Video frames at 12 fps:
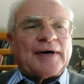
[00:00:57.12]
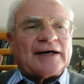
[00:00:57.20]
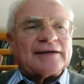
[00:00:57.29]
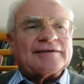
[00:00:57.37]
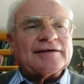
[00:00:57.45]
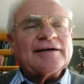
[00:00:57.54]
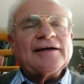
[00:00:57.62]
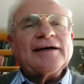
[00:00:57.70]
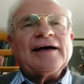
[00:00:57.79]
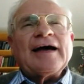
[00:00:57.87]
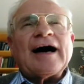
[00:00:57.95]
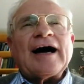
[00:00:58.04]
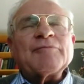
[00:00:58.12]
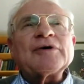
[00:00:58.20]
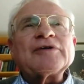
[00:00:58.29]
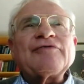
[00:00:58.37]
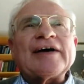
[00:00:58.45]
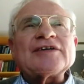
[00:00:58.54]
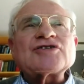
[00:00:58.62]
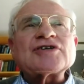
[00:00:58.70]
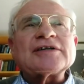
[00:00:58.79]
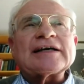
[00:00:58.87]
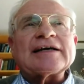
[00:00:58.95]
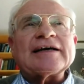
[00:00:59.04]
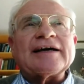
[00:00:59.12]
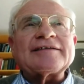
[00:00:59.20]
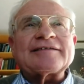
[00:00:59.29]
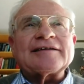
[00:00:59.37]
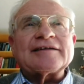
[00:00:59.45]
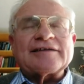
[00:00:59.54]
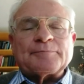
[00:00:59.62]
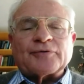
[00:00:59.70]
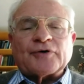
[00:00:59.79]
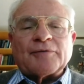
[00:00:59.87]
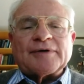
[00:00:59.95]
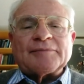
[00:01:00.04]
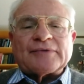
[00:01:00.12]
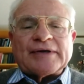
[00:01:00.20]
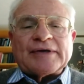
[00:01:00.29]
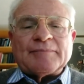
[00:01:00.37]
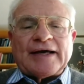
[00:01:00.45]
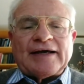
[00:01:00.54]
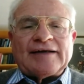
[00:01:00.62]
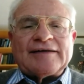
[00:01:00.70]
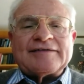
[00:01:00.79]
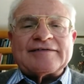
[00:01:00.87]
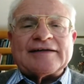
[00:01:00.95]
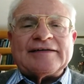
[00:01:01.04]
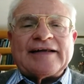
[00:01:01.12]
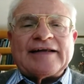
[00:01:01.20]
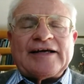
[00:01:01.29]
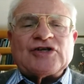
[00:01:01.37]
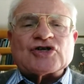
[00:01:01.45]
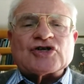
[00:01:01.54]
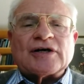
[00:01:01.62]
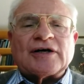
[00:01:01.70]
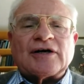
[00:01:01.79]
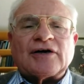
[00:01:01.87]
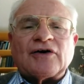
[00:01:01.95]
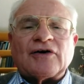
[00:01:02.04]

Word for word: But I would venture to guess that the problem remains the nature